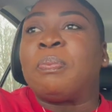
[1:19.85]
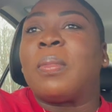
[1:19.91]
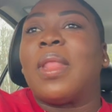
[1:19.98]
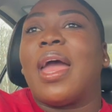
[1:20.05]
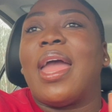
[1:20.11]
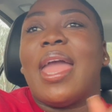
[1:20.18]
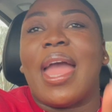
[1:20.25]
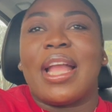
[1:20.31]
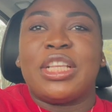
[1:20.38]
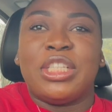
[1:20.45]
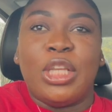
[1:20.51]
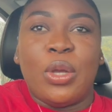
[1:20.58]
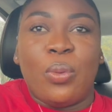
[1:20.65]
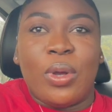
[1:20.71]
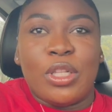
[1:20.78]
I
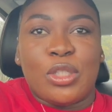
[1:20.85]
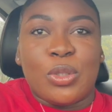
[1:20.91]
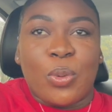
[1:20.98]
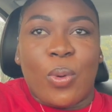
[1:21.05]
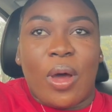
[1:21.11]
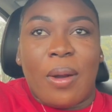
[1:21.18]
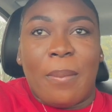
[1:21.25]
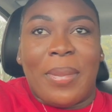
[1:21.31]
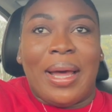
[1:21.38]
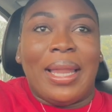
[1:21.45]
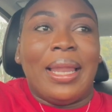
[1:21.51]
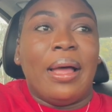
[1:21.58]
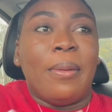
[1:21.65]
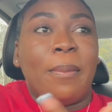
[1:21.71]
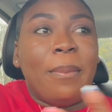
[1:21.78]
actually went to
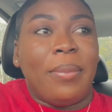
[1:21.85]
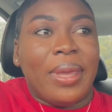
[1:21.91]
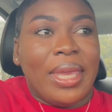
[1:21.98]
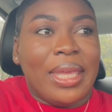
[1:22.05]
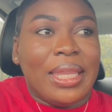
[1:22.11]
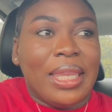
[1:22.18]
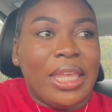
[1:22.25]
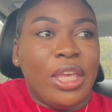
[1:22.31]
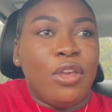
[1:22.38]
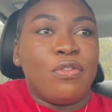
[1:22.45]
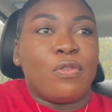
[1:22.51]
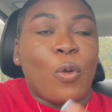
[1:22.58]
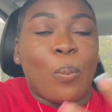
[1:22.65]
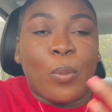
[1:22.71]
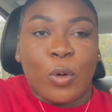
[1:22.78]
Guatemala mainly
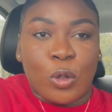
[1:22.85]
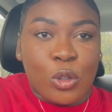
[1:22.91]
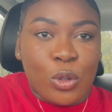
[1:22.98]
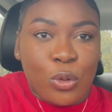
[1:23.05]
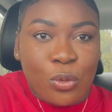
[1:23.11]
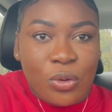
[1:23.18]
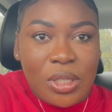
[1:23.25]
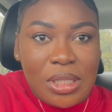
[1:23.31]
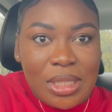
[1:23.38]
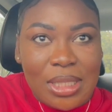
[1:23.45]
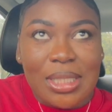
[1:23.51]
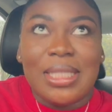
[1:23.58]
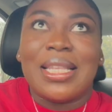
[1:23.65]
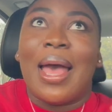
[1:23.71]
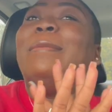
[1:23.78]
for personal
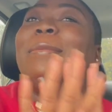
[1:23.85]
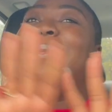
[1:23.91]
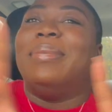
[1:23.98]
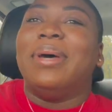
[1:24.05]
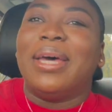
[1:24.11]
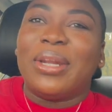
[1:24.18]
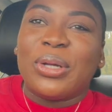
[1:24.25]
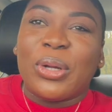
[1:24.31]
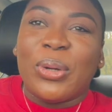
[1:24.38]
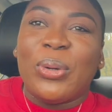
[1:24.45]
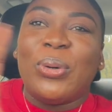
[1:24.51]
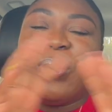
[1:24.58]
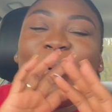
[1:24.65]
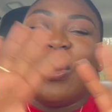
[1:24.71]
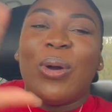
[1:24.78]
reasons,
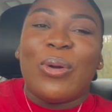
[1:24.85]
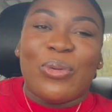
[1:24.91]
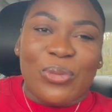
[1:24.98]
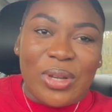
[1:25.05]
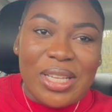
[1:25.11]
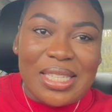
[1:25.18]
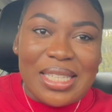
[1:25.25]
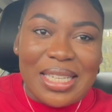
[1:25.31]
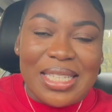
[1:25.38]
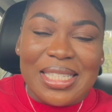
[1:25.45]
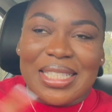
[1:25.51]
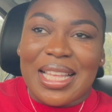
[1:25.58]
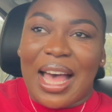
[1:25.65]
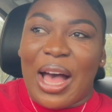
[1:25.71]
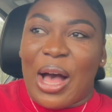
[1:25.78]
medical reasons.